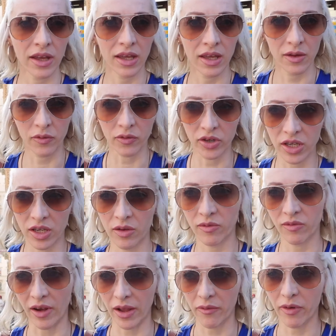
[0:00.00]
a free
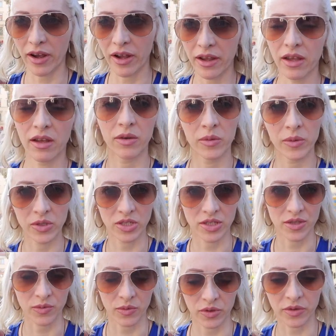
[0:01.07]
Wi-Fi, which
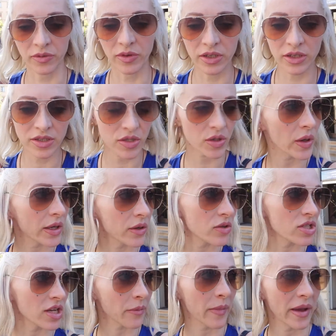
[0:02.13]
is wonderful, so I
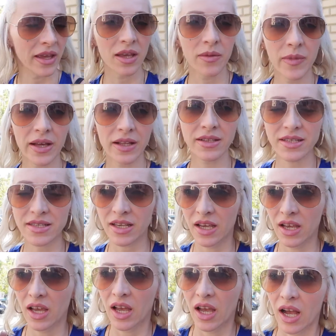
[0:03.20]
could check my emails.
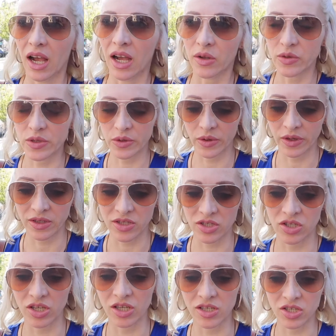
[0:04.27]
I also
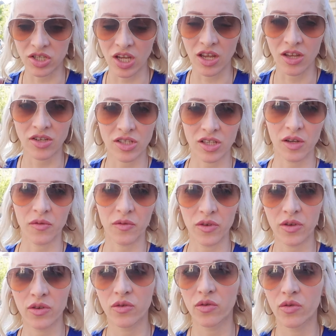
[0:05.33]
exchanged a
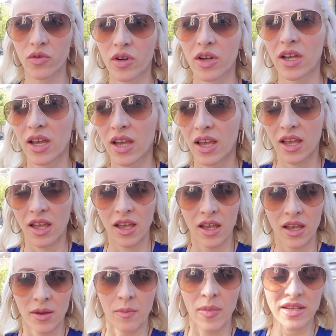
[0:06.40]
few
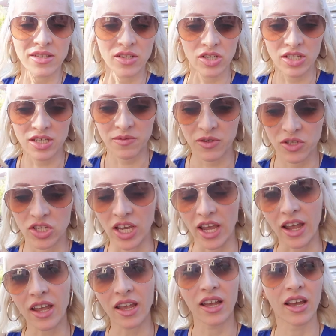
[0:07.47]
messages with
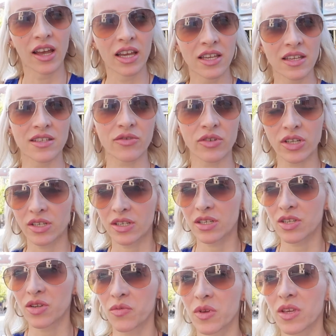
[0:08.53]
Jack. He's written to